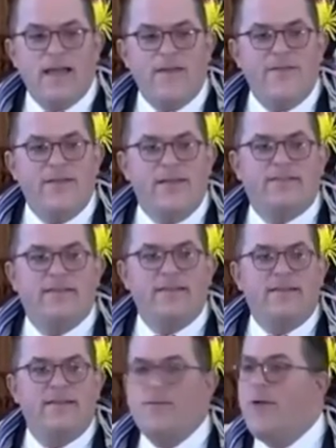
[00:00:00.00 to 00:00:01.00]
If you listen
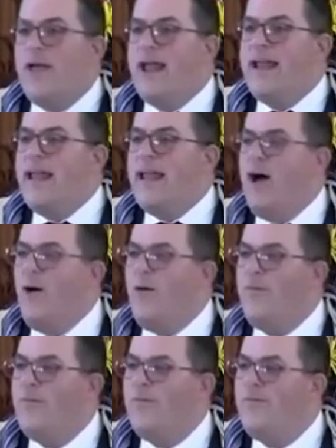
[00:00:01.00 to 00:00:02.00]
to the
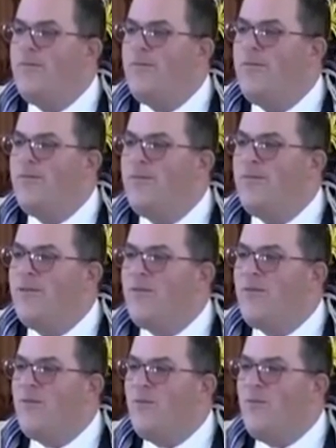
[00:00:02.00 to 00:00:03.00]
radio,
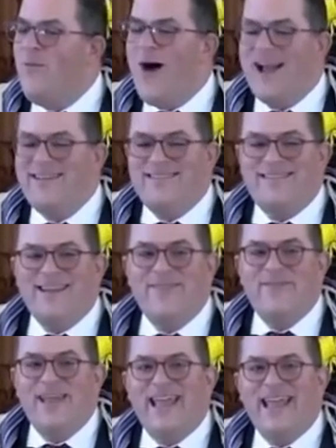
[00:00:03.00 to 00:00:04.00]
watch
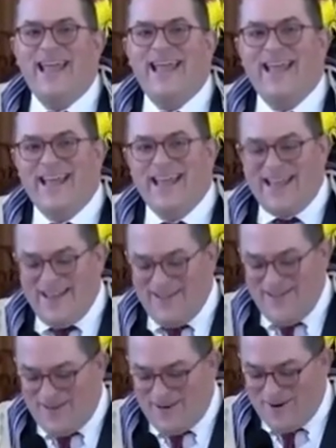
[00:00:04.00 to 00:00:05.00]
TV,
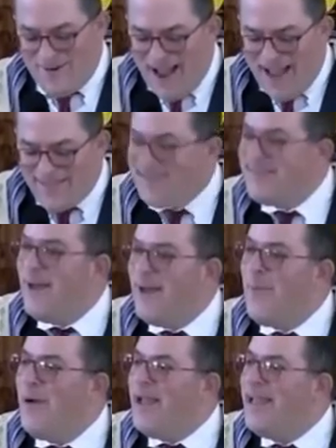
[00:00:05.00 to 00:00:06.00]
or ride the
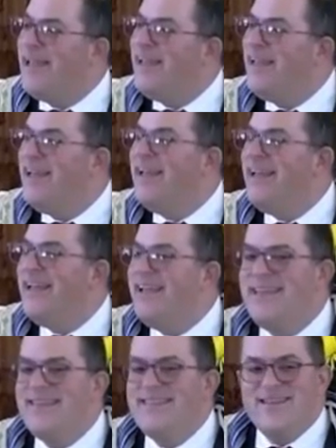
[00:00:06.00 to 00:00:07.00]
subway,
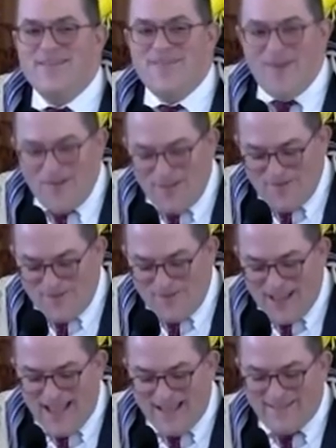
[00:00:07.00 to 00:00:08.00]
then you know the
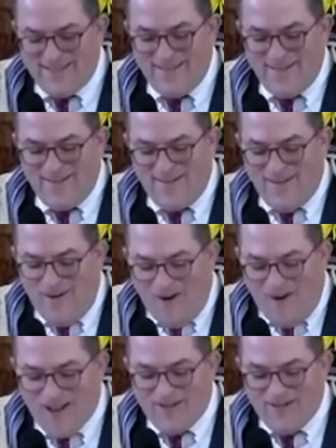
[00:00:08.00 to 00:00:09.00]
phrase,
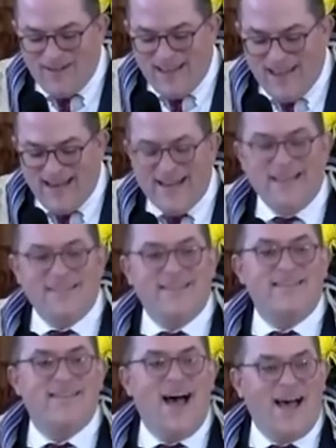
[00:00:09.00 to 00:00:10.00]
all you need is
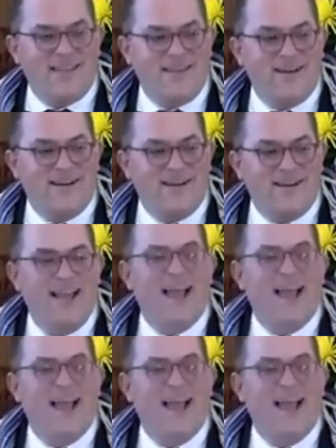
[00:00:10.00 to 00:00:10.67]
$1